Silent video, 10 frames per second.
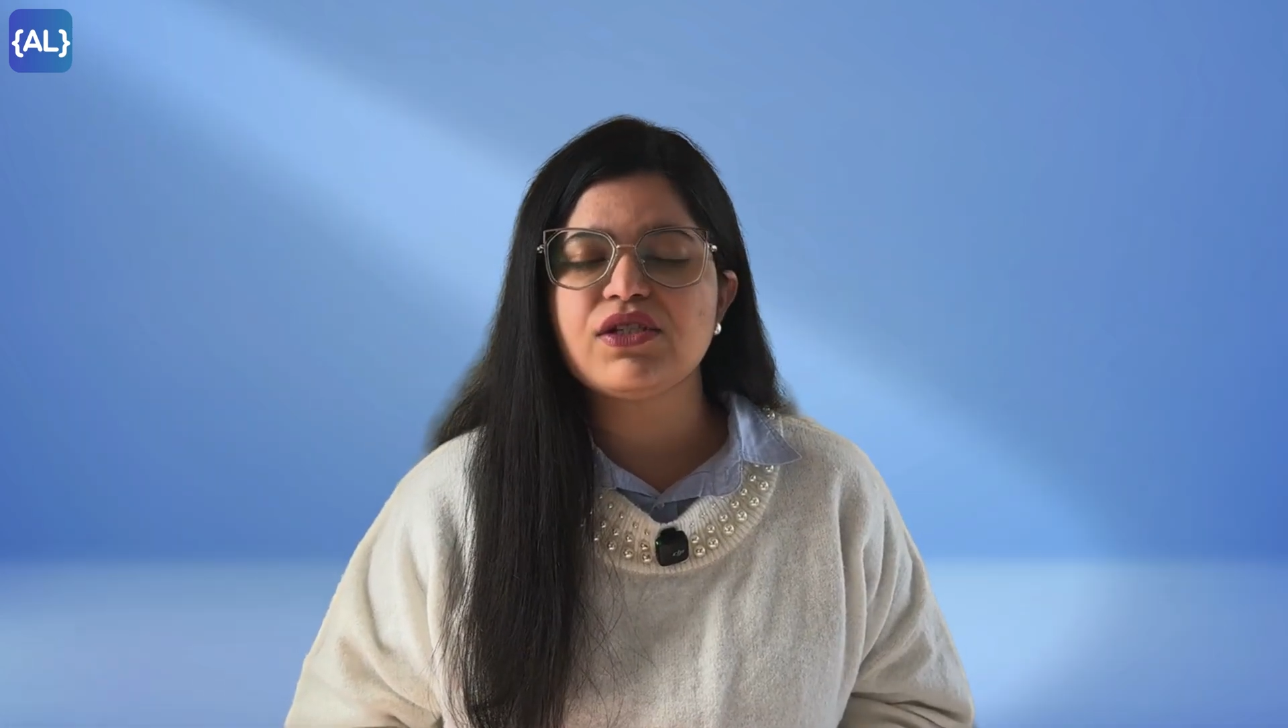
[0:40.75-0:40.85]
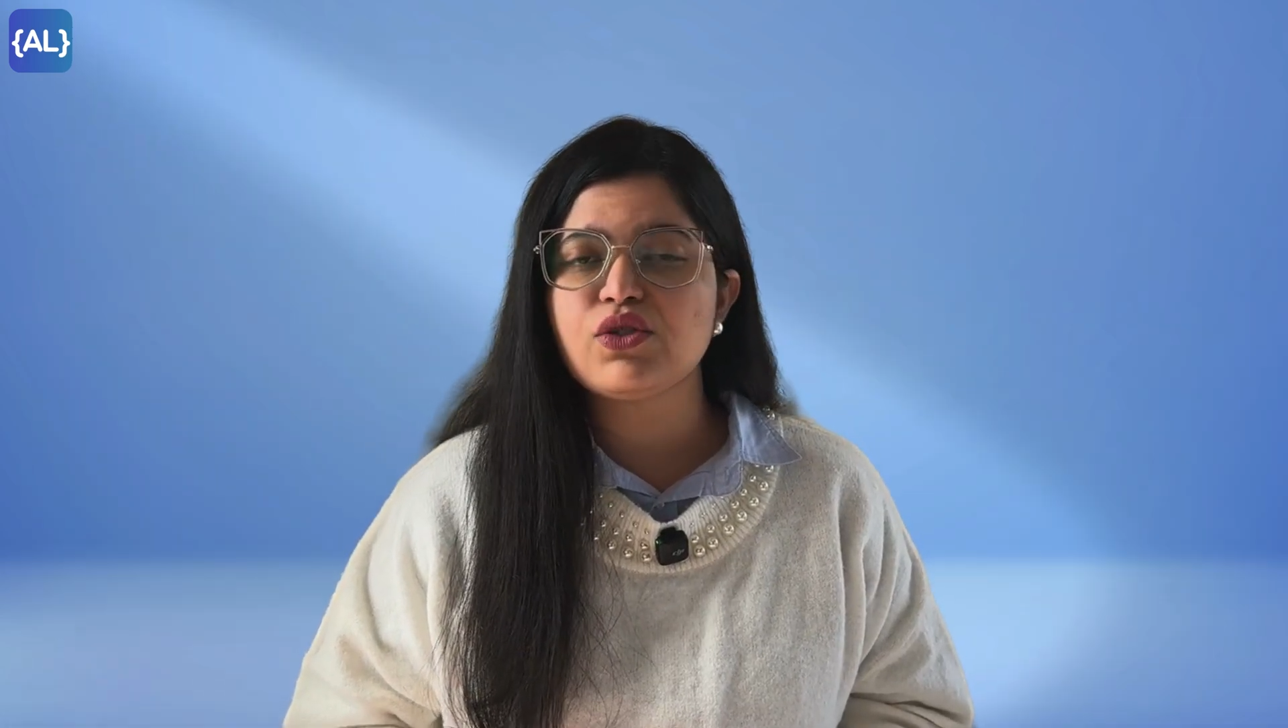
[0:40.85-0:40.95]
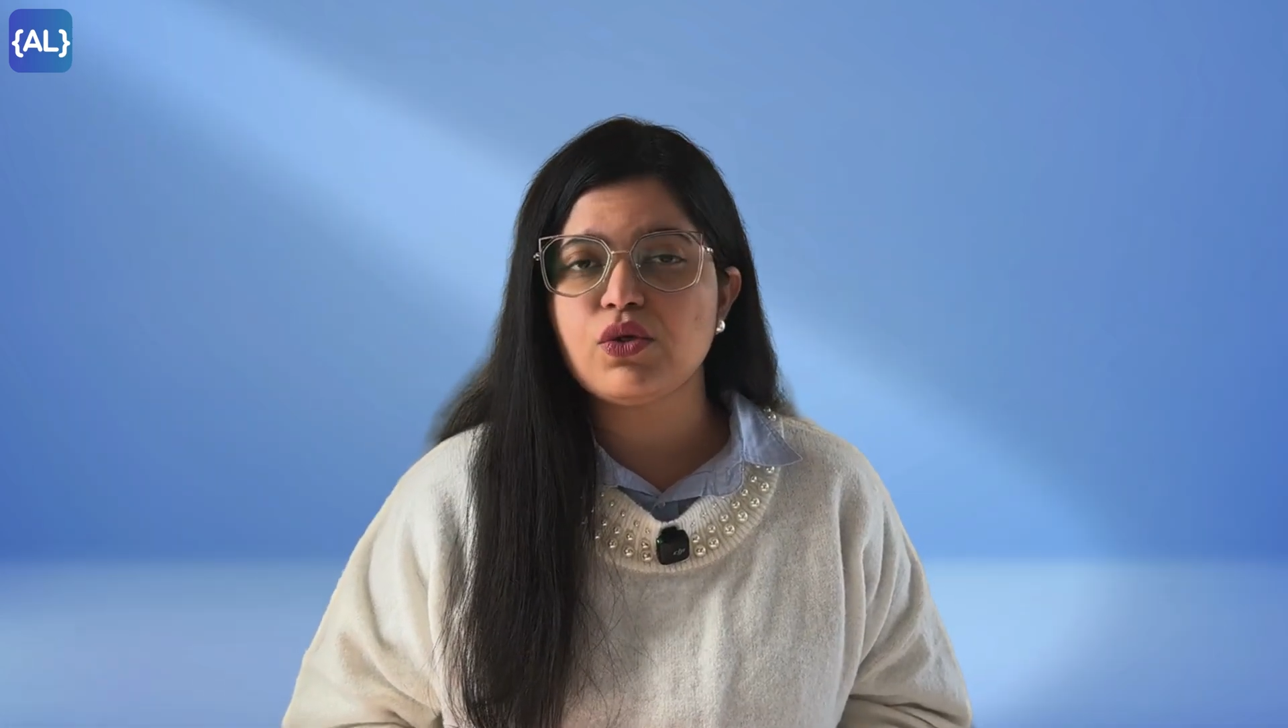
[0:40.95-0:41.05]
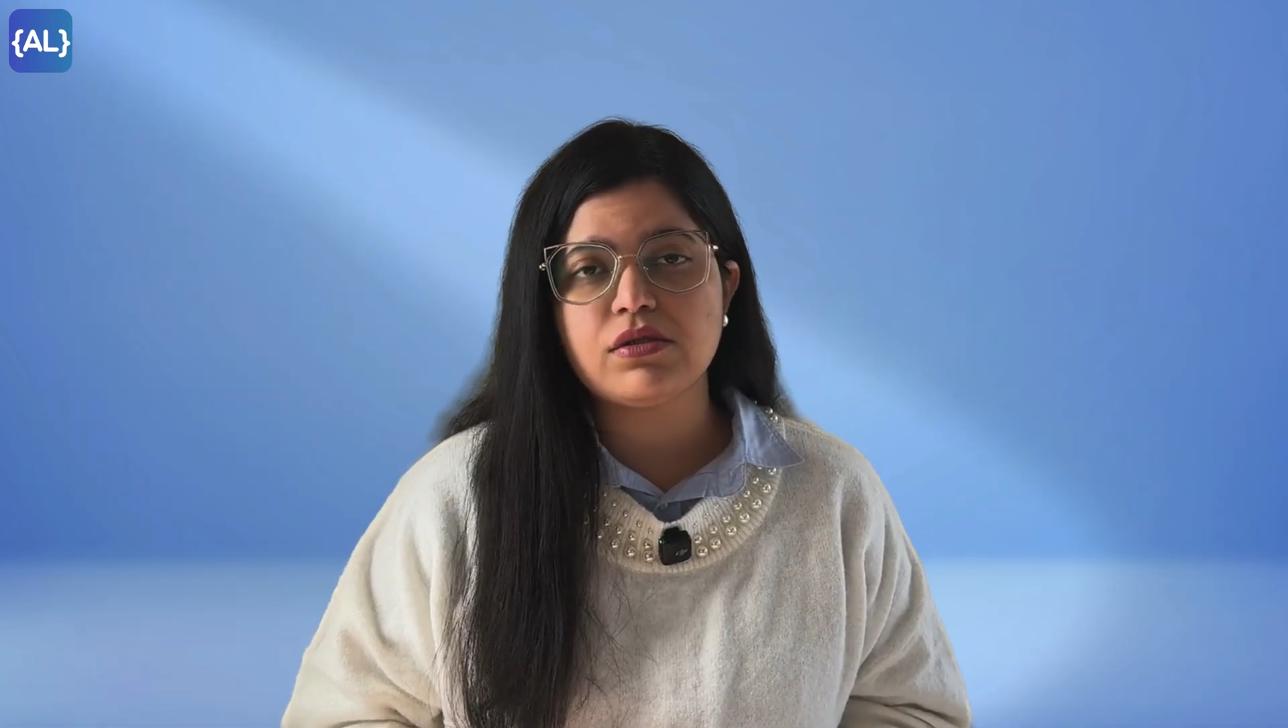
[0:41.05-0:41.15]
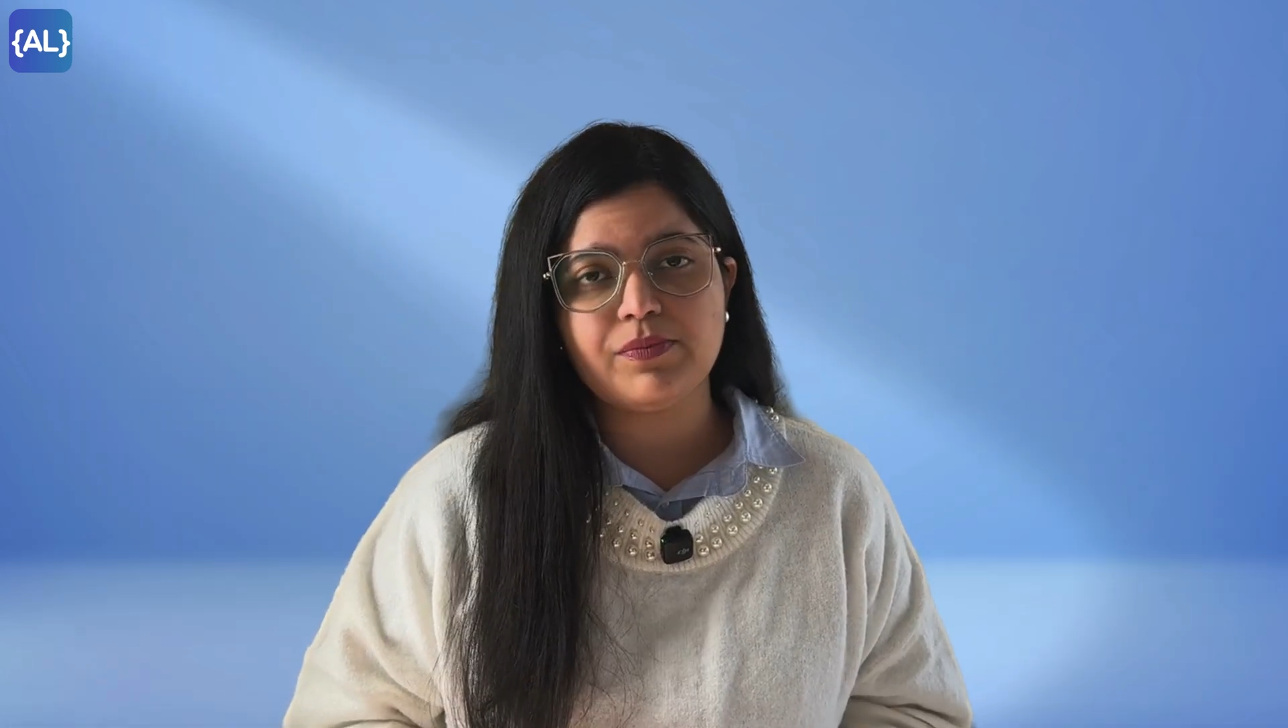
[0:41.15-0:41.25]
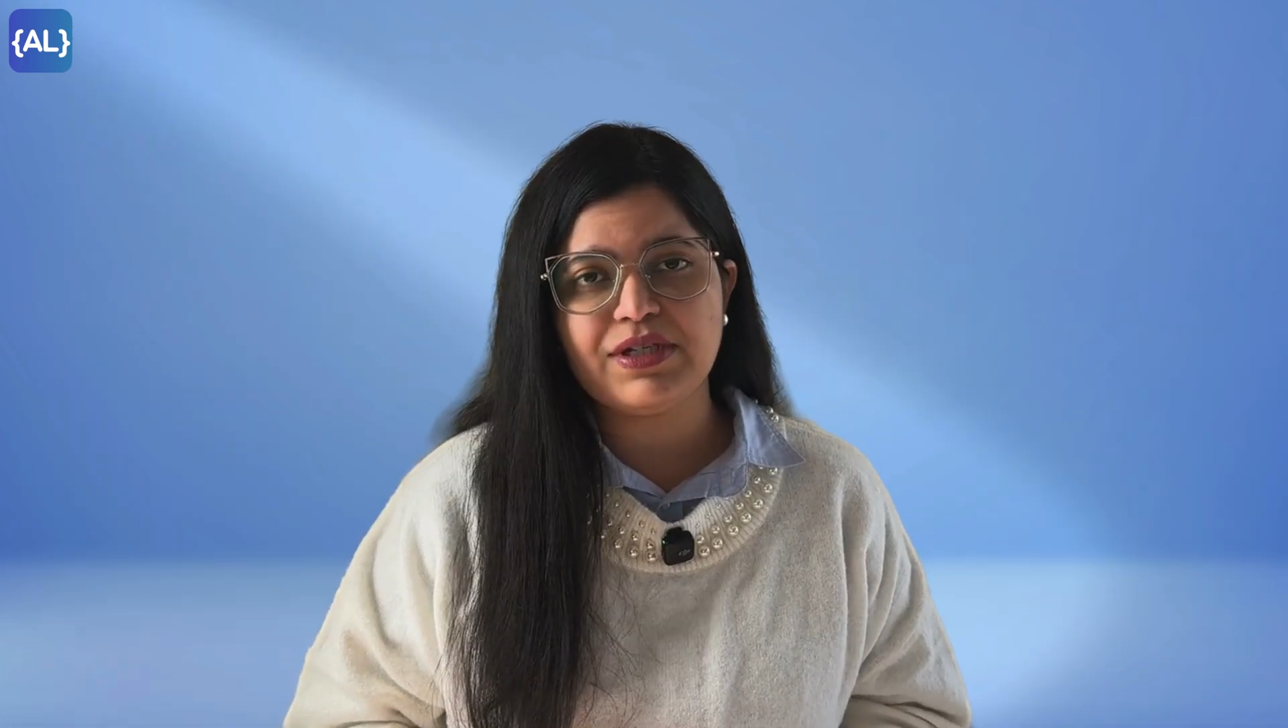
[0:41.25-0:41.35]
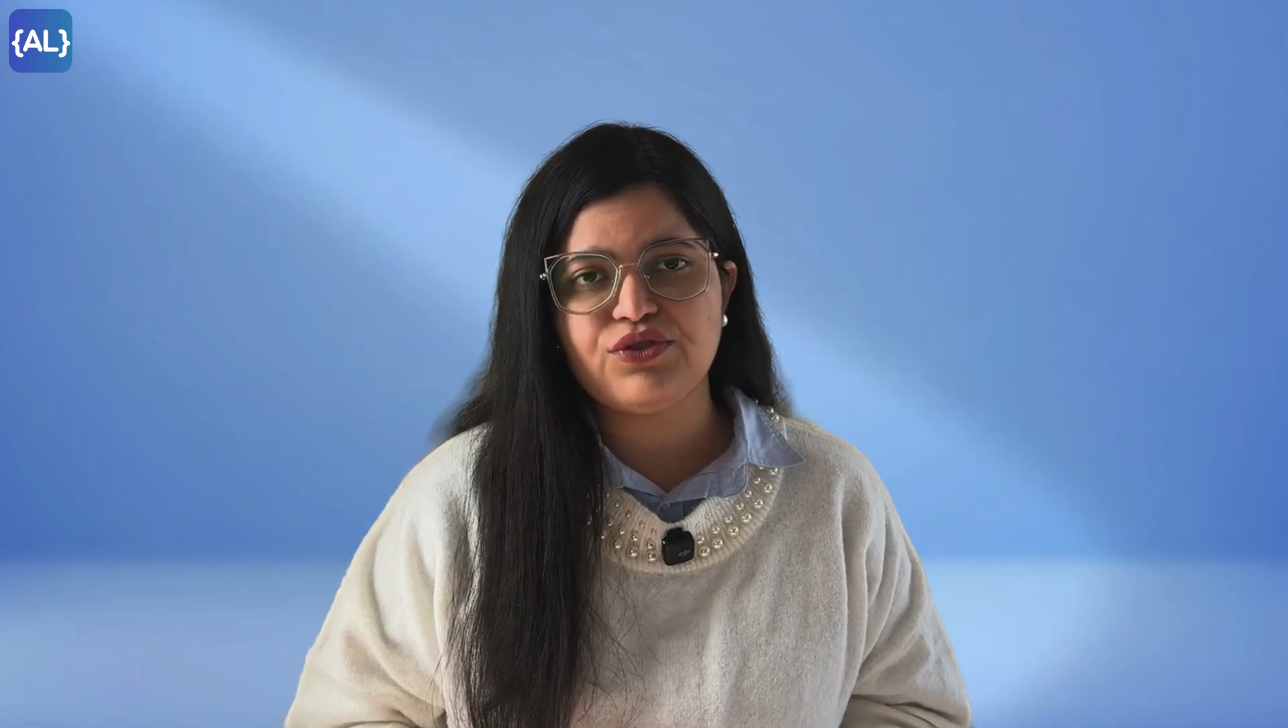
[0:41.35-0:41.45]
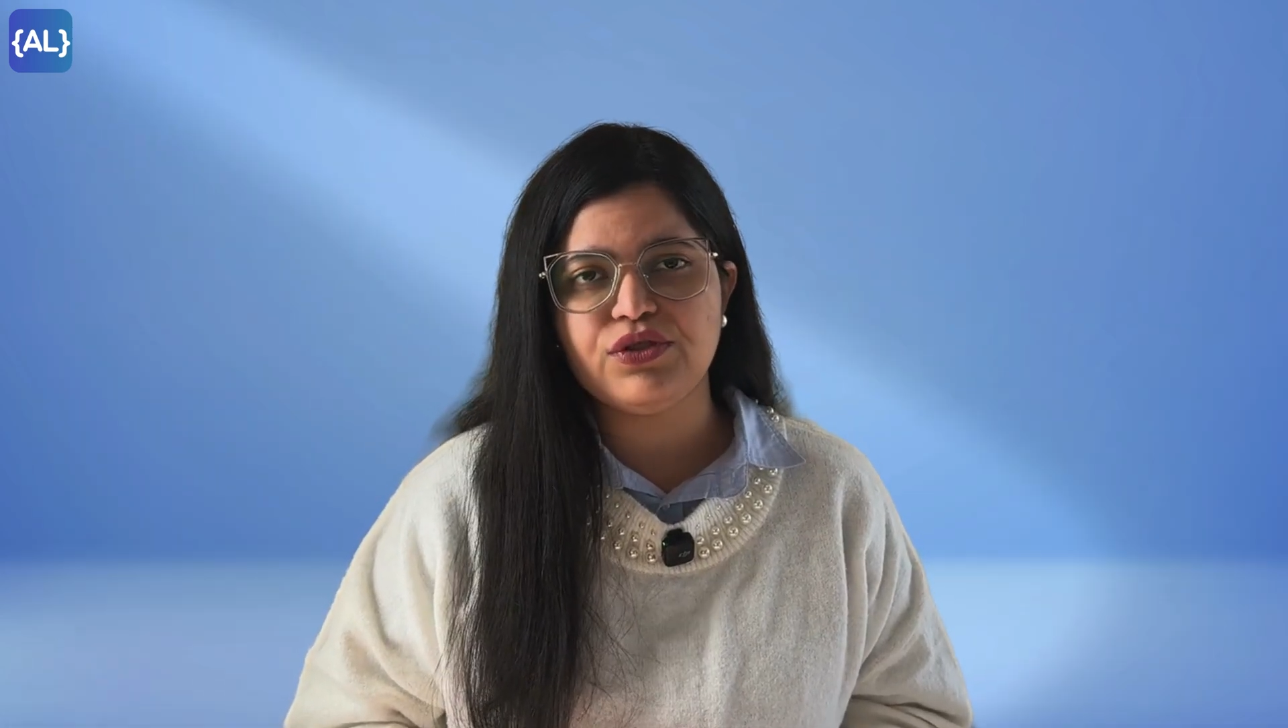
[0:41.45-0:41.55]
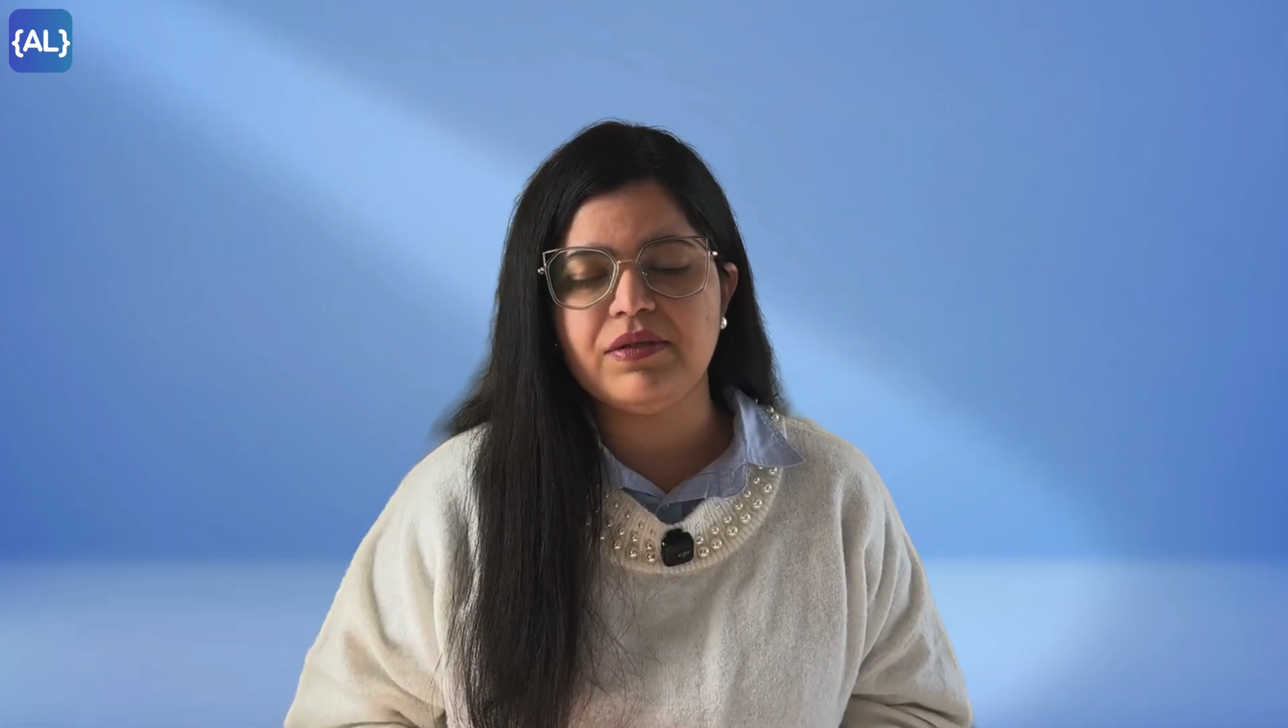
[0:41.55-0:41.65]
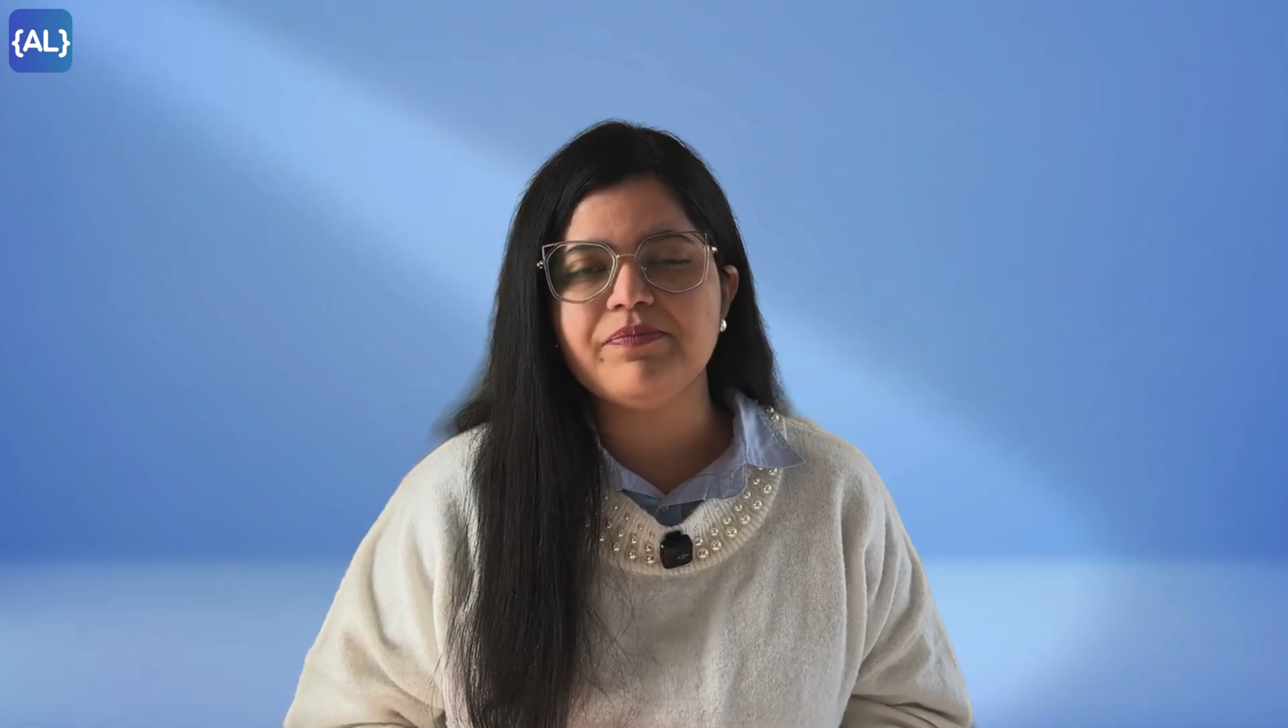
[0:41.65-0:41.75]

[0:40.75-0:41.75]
so special?